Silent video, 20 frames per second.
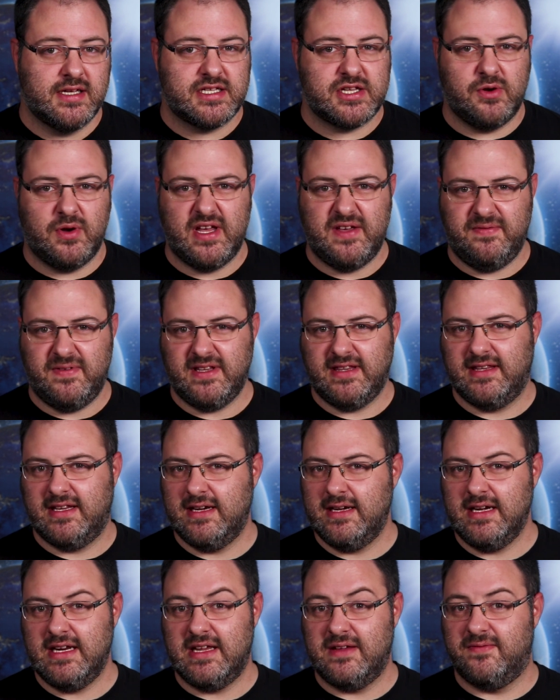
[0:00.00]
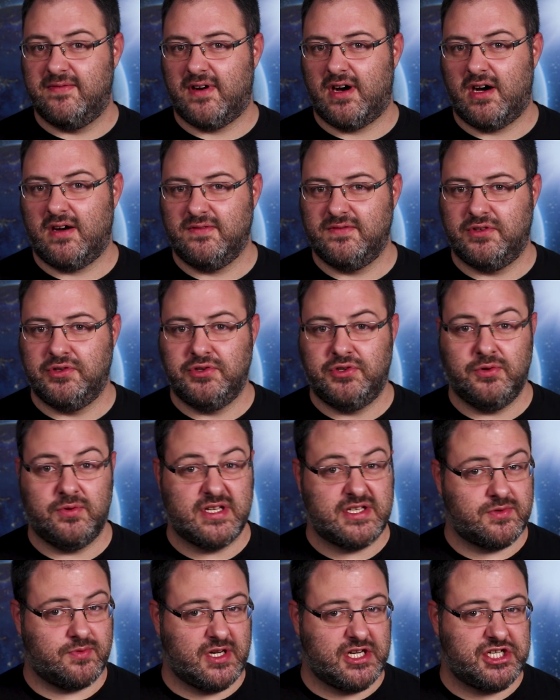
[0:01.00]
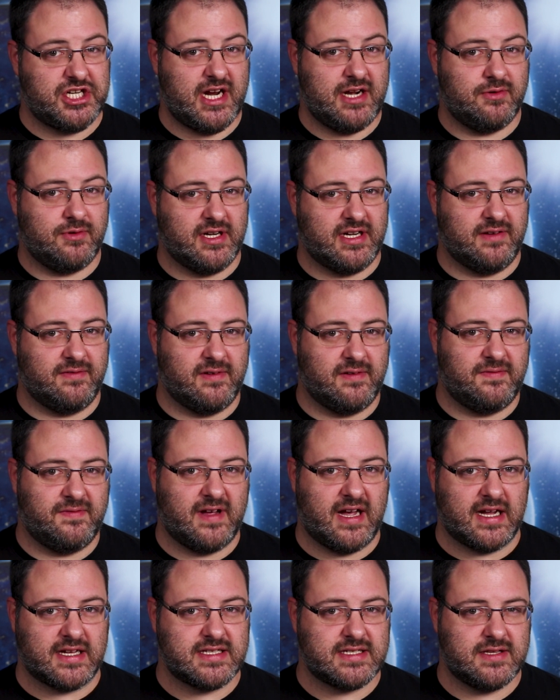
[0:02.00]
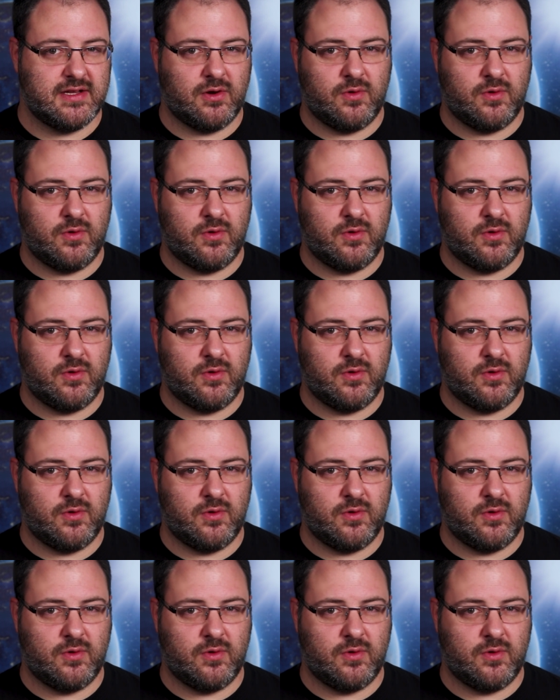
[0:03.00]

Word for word: So if it didn't evolve due to its regenerative effects,